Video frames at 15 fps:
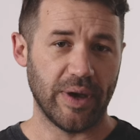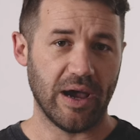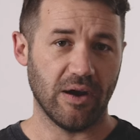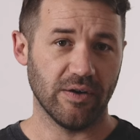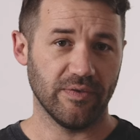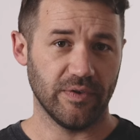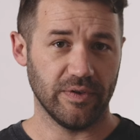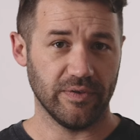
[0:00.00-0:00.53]

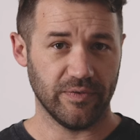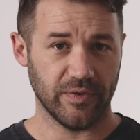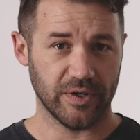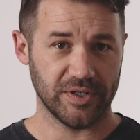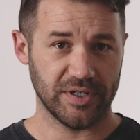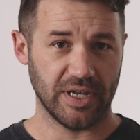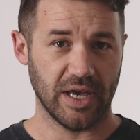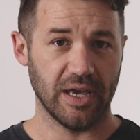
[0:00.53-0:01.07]
power for the
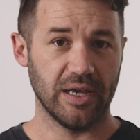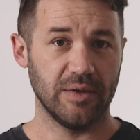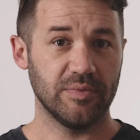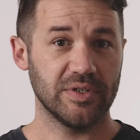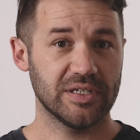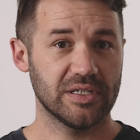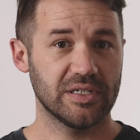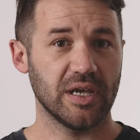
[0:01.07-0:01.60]
first time,
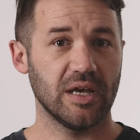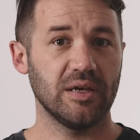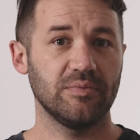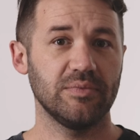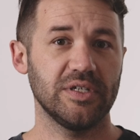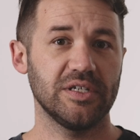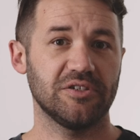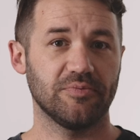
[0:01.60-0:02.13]

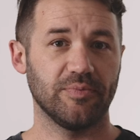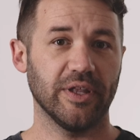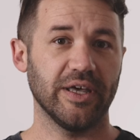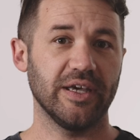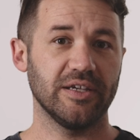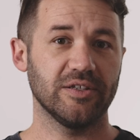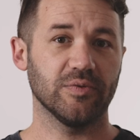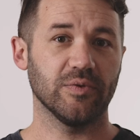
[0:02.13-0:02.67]
some
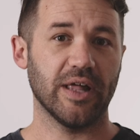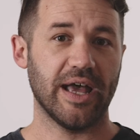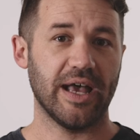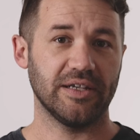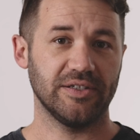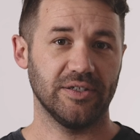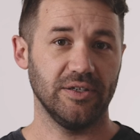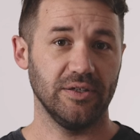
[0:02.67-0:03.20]
displays will
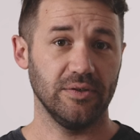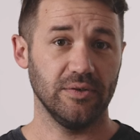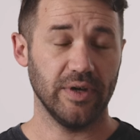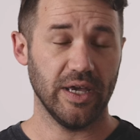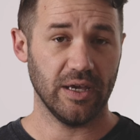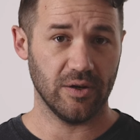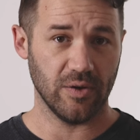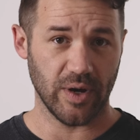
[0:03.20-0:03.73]
ask you
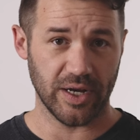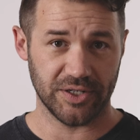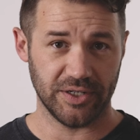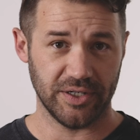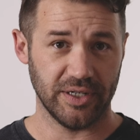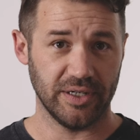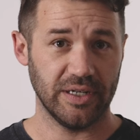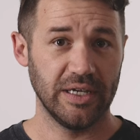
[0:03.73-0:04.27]
a
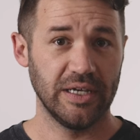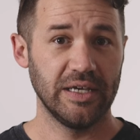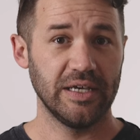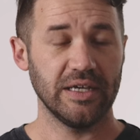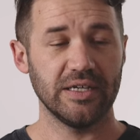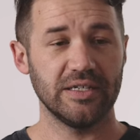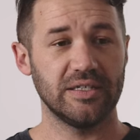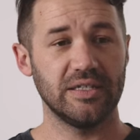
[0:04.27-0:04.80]
question
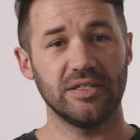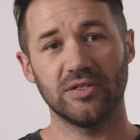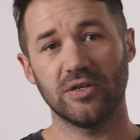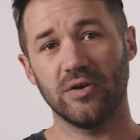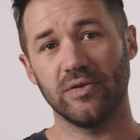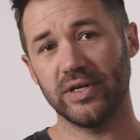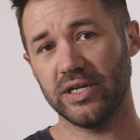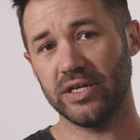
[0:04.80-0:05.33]
Is this
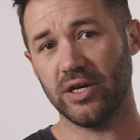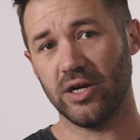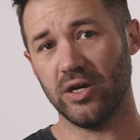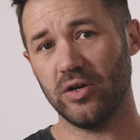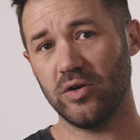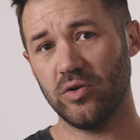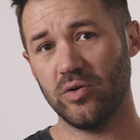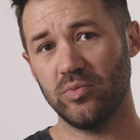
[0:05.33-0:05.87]
going in a
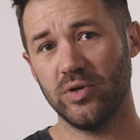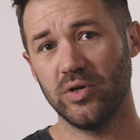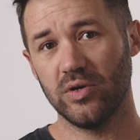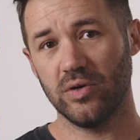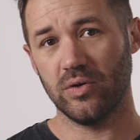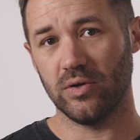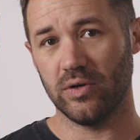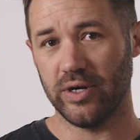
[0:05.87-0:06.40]
home
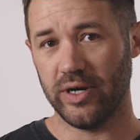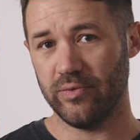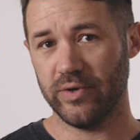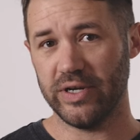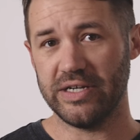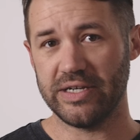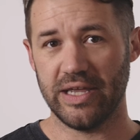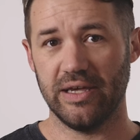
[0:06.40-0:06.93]
or a
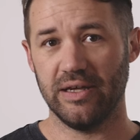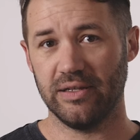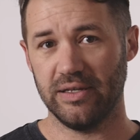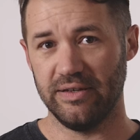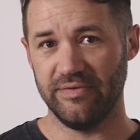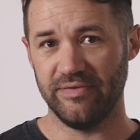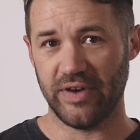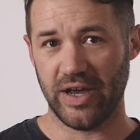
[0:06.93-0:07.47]
retail
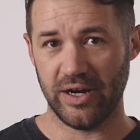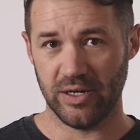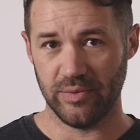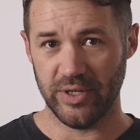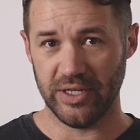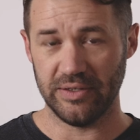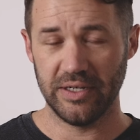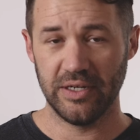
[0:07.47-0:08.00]

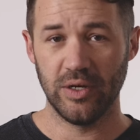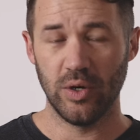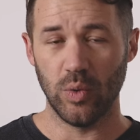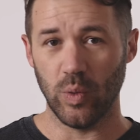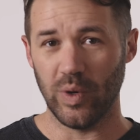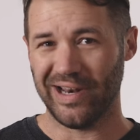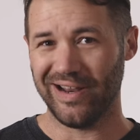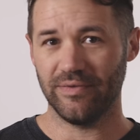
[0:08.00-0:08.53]
environment?
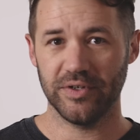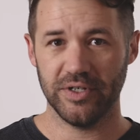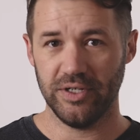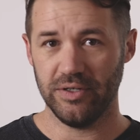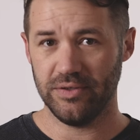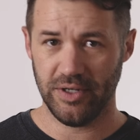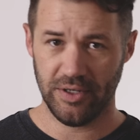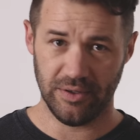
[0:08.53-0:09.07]
Whatever
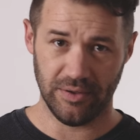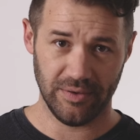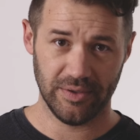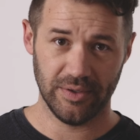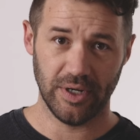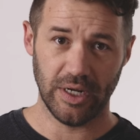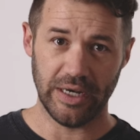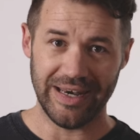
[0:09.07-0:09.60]
you do,
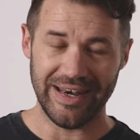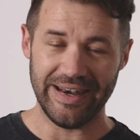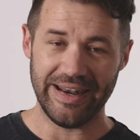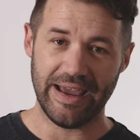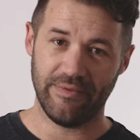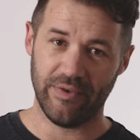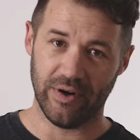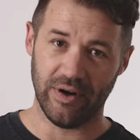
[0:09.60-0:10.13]

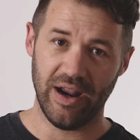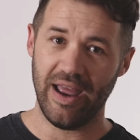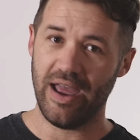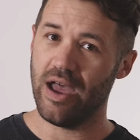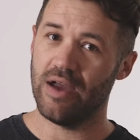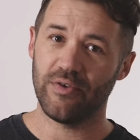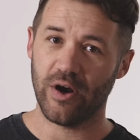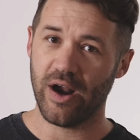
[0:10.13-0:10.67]
never,
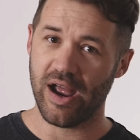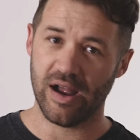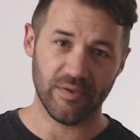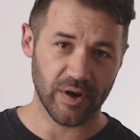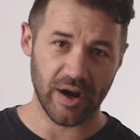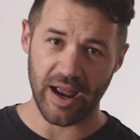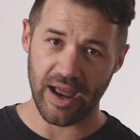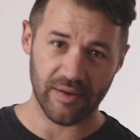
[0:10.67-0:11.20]
ever,
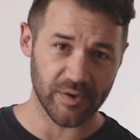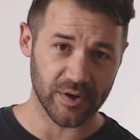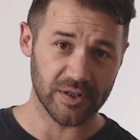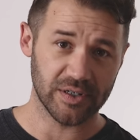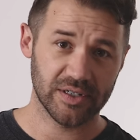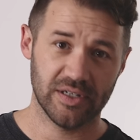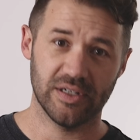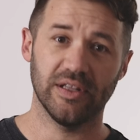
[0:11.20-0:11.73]
ever, ever
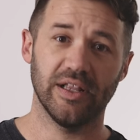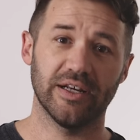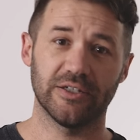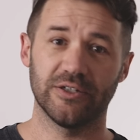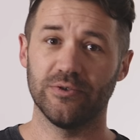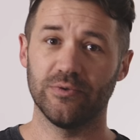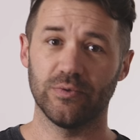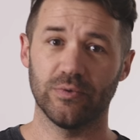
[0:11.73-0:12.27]

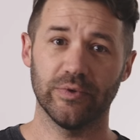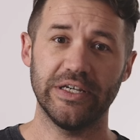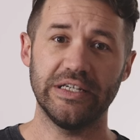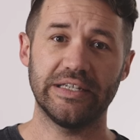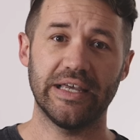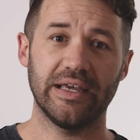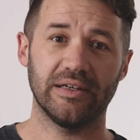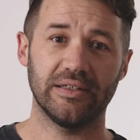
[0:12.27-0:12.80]
select
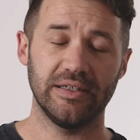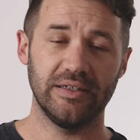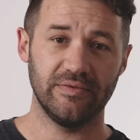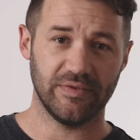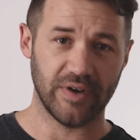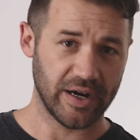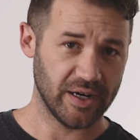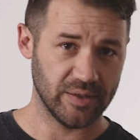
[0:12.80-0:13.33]
retail
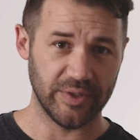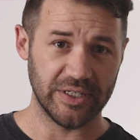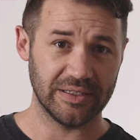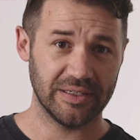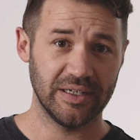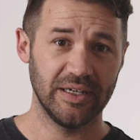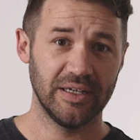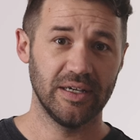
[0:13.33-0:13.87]
environment.
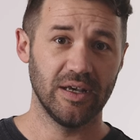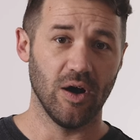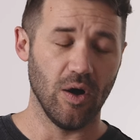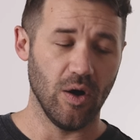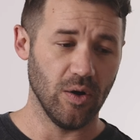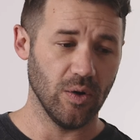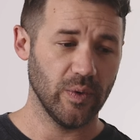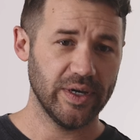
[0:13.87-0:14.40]

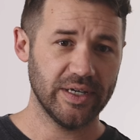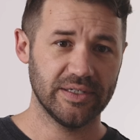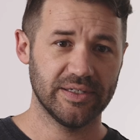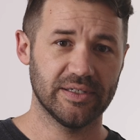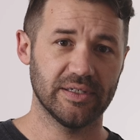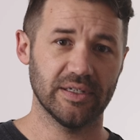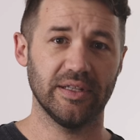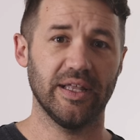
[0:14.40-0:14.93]
Always
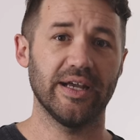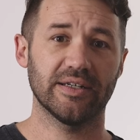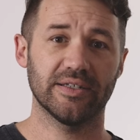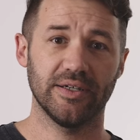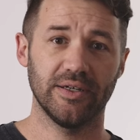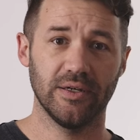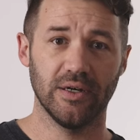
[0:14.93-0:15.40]
select